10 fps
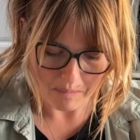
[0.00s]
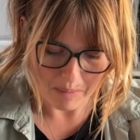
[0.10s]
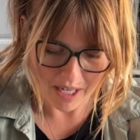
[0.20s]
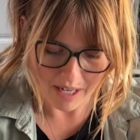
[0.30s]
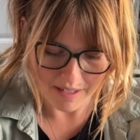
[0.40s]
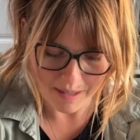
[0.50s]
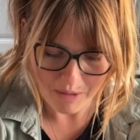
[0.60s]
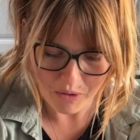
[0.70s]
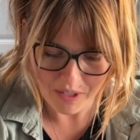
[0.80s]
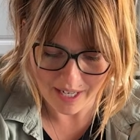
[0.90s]
Because I'm
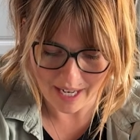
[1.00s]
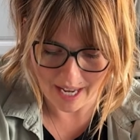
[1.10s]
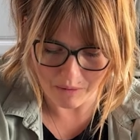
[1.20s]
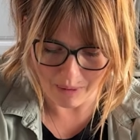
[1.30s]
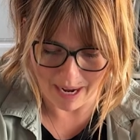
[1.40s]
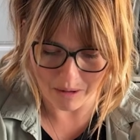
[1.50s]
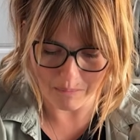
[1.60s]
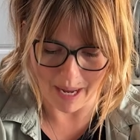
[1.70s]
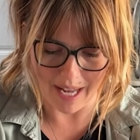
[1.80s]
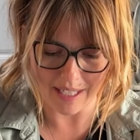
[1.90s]
using a round
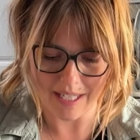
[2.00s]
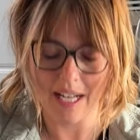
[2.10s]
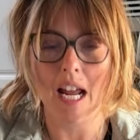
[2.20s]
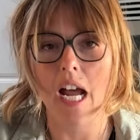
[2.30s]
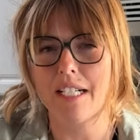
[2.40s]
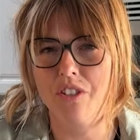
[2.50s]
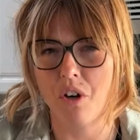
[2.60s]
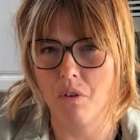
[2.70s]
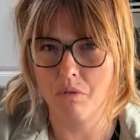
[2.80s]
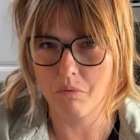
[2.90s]
banneton, I
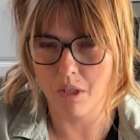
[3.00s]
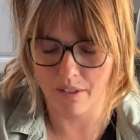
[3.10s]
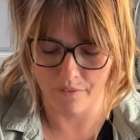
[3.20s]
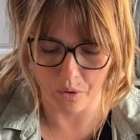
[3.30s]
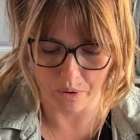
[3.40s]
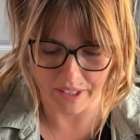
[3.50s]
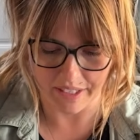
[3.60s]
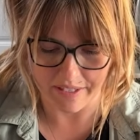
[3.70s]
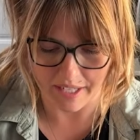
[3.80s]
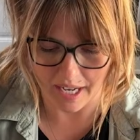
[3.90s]
don't wanna fold in
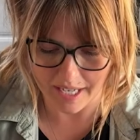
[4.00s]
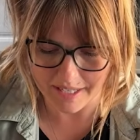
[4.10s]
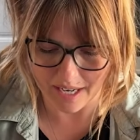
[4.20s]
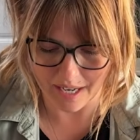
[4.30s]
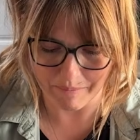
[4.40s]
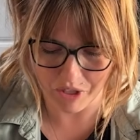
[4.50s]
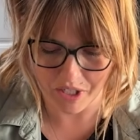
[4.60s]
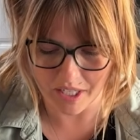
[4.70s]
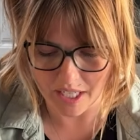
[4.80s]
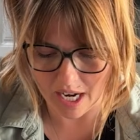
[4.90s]
the sides. I'm just
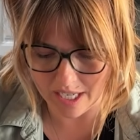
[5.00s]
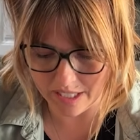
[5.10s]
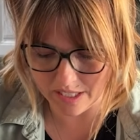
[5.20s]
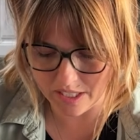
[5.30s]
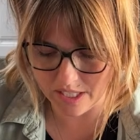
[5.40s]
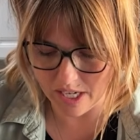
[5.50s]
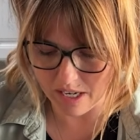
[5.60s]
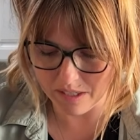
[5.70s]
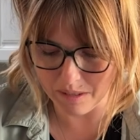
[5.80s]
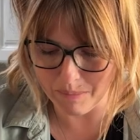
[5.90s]
gonna kind of
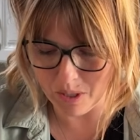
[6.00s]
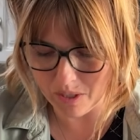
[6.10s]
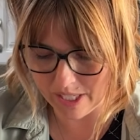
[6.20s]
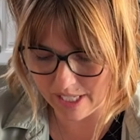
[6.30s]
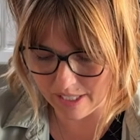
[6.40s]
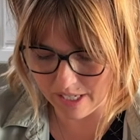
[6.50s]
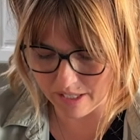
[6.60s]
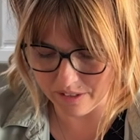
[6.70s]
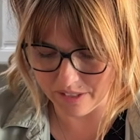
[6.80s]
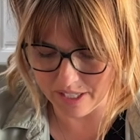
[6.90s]
tuck the ball in
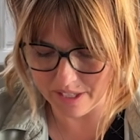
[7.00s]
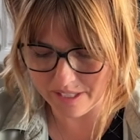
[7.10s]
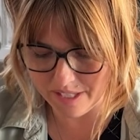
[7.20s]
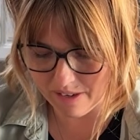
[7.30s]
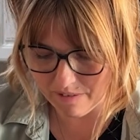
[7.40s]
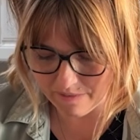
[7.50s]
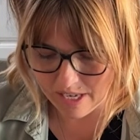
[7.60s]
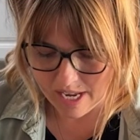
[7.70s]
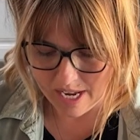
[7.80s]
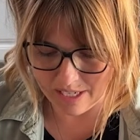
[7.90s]
underneath itself
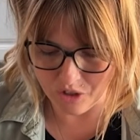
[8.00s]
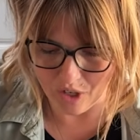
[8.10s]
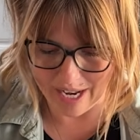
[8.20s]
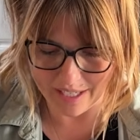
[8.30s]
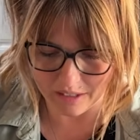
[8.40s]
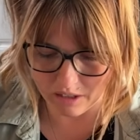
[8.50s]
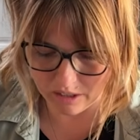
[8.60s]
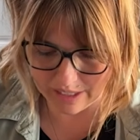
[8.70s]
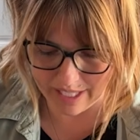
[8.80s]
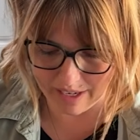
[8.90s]
and drag it
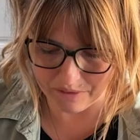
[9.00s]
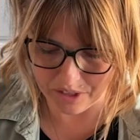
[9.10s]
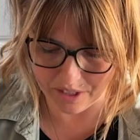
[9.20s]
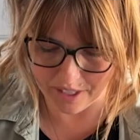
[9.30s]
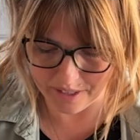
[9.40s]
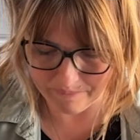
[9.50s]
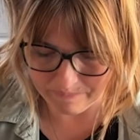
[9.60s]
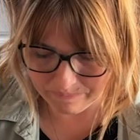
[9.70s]
along the counter here.